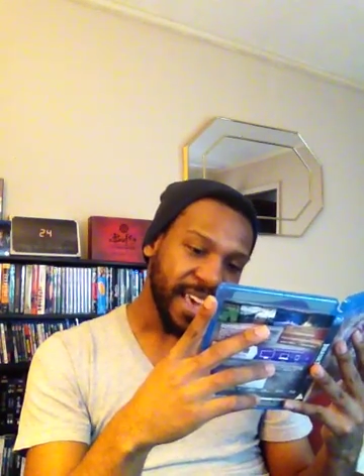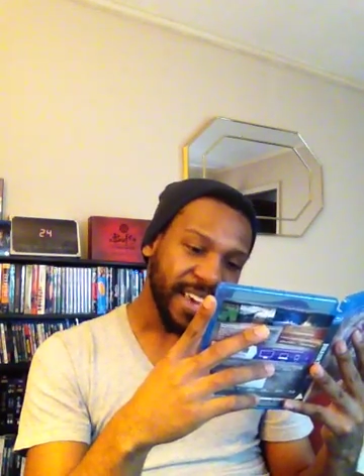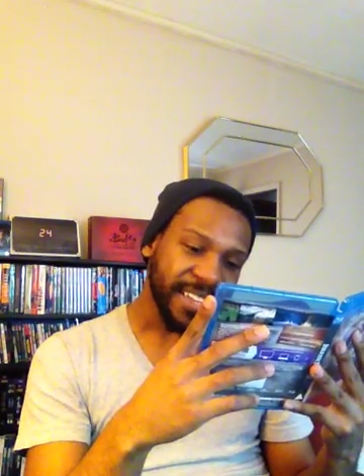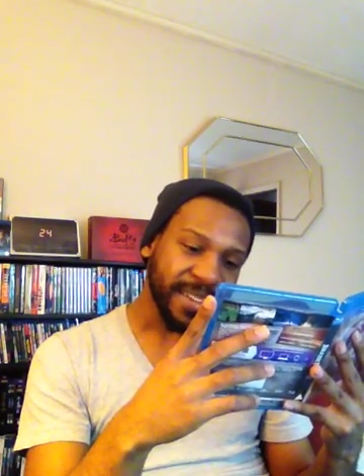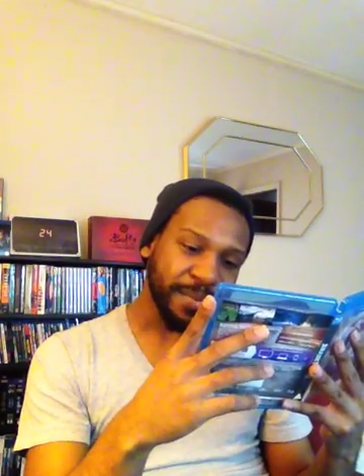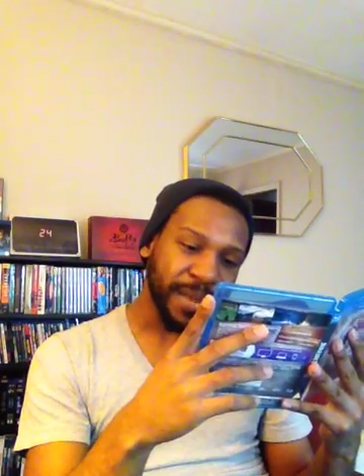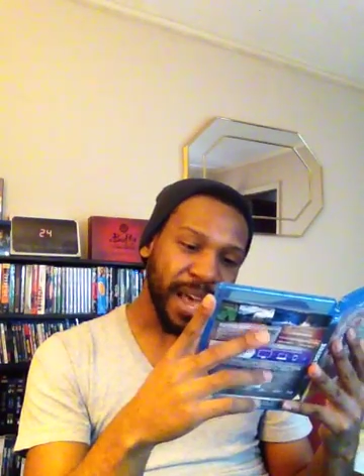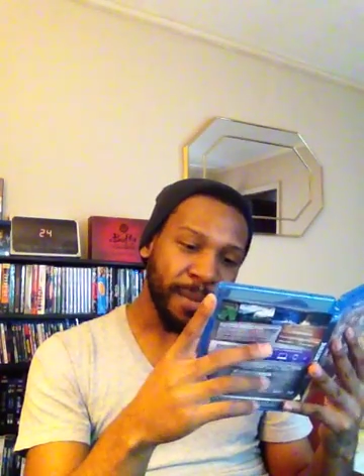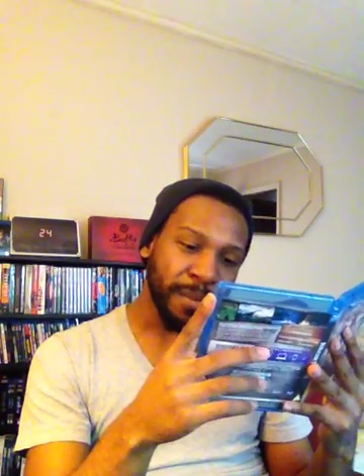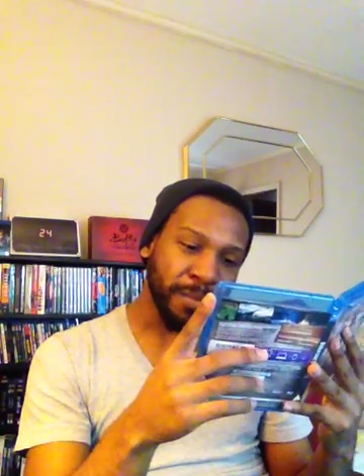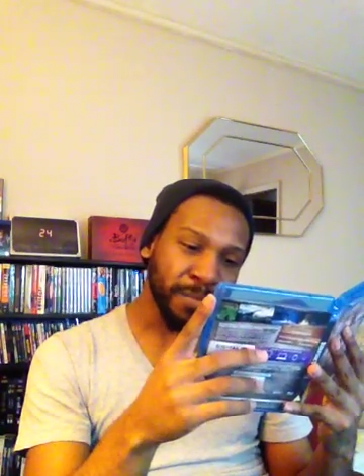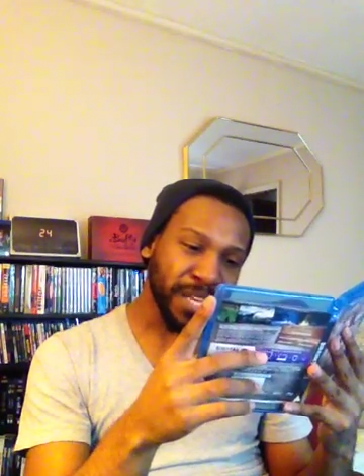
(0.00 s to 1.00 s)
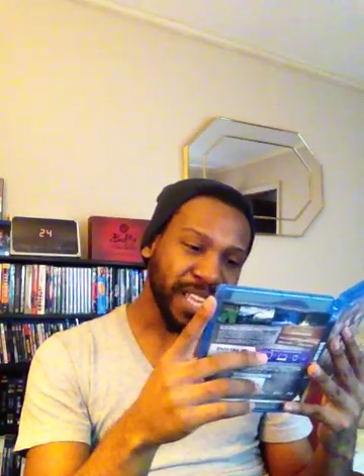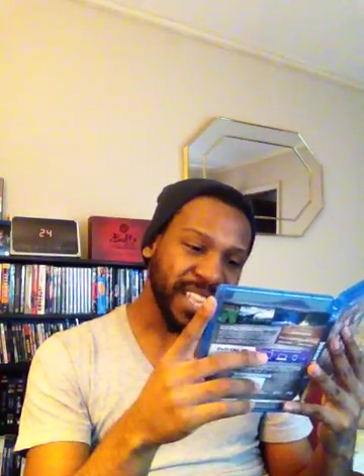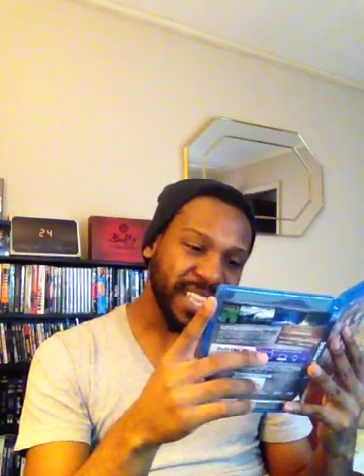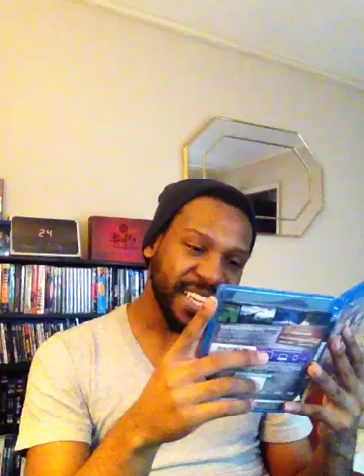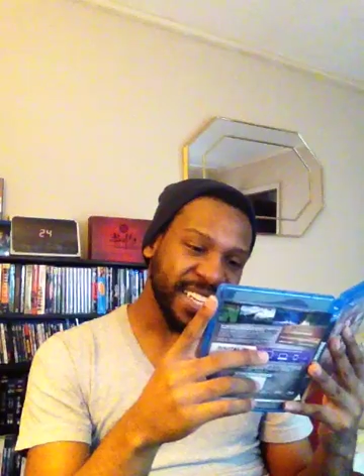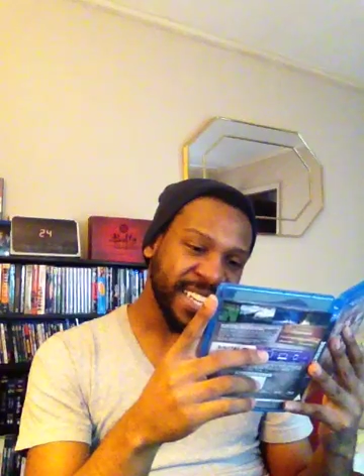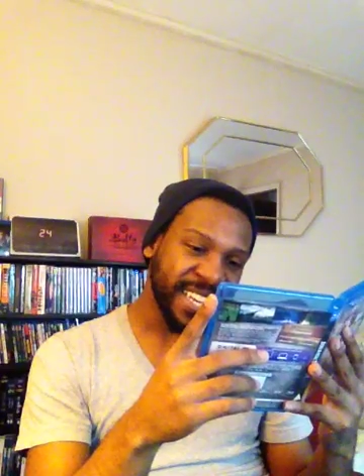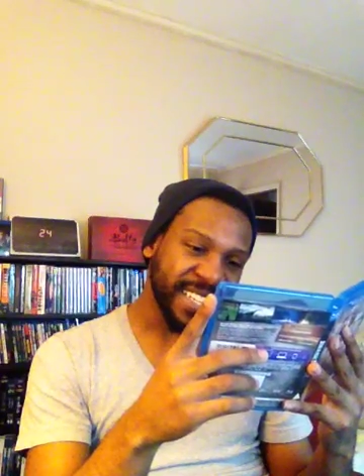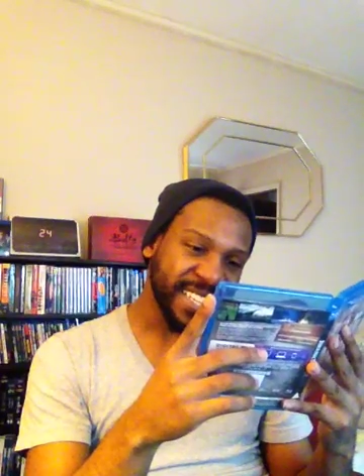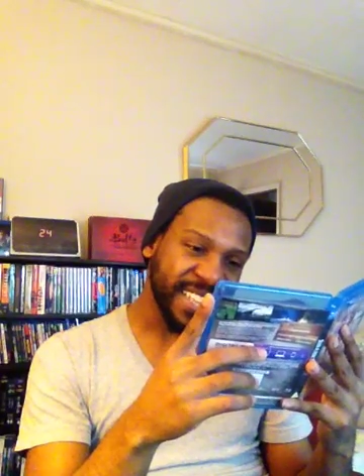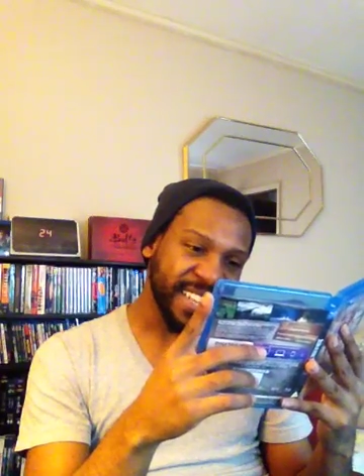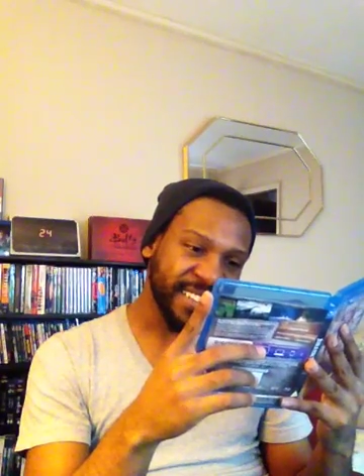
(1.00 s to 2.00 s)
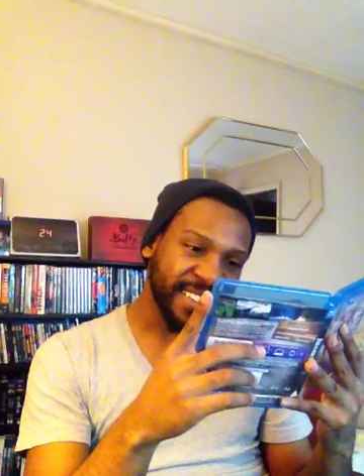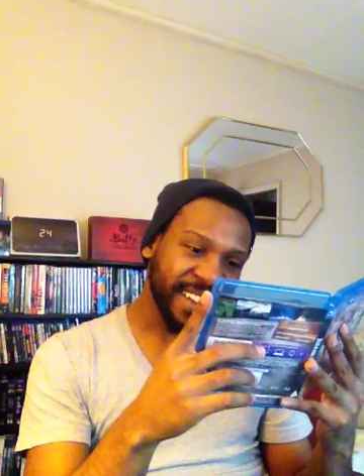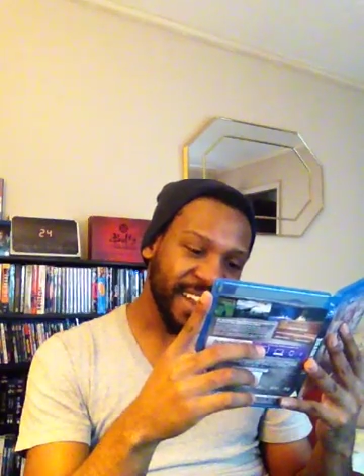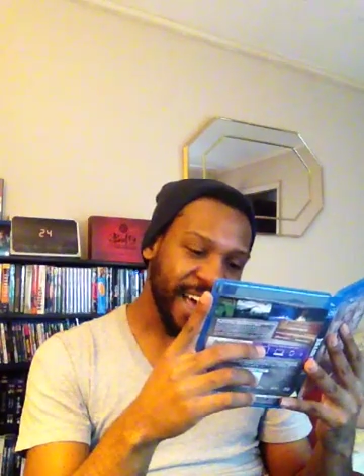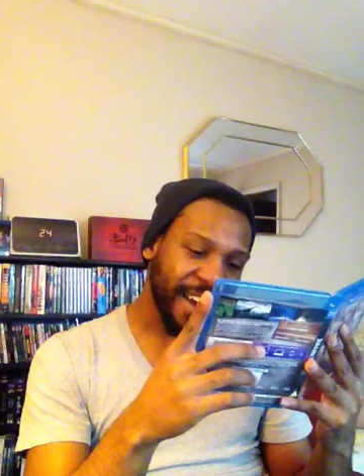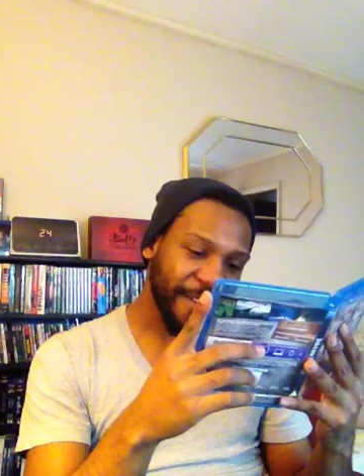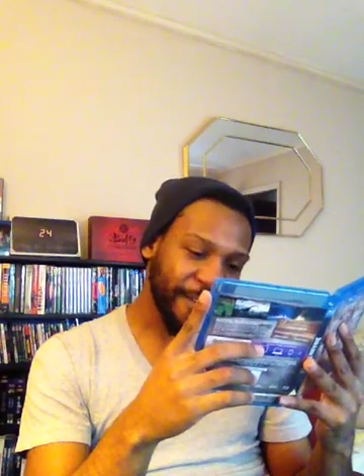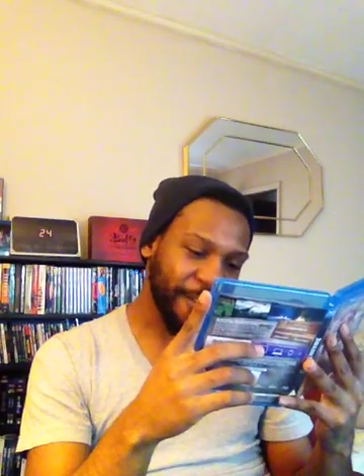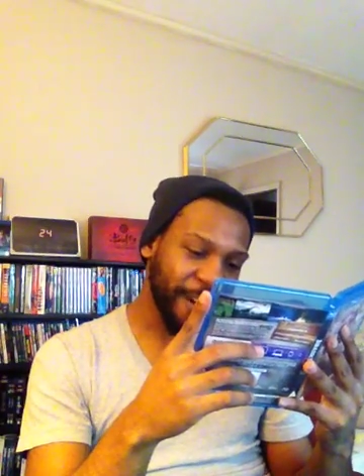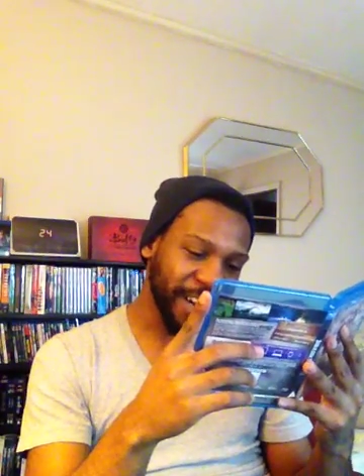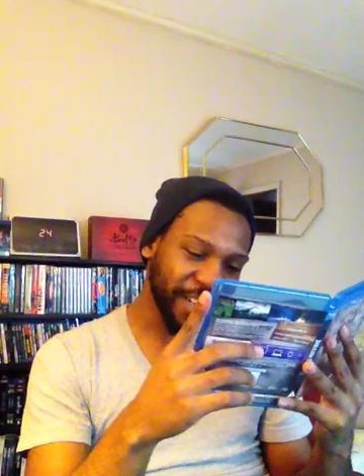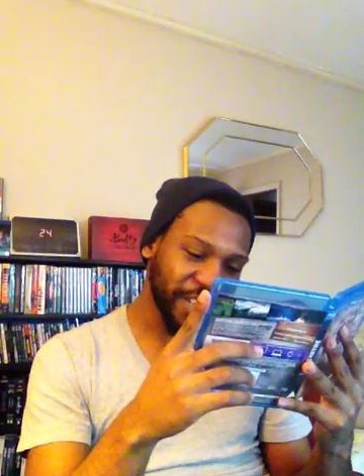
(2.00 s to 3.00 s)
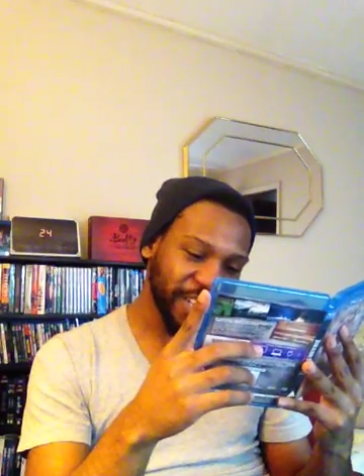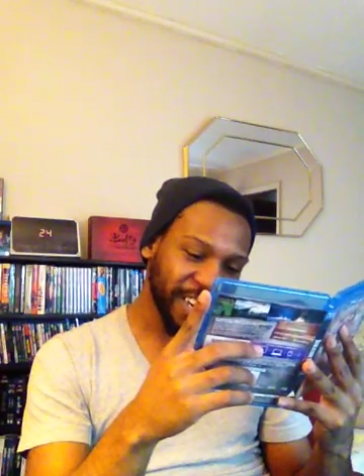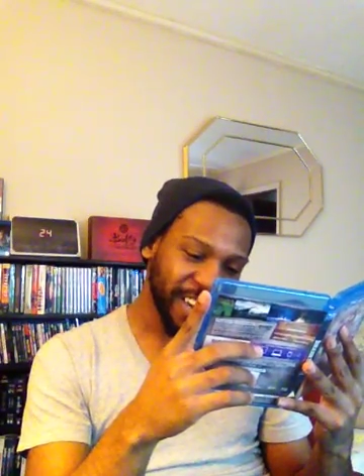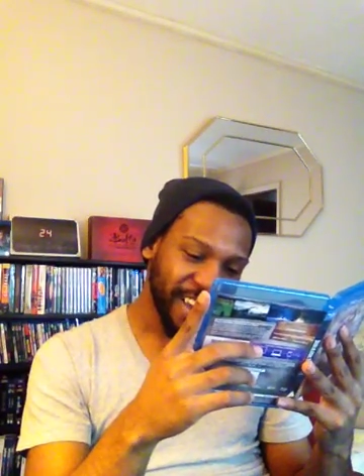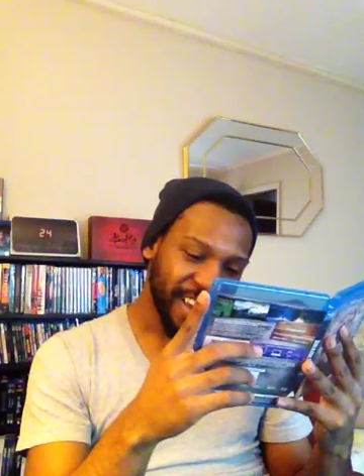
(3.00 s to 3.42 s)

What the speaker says: because I'm looking at the disc and there's a lot of French.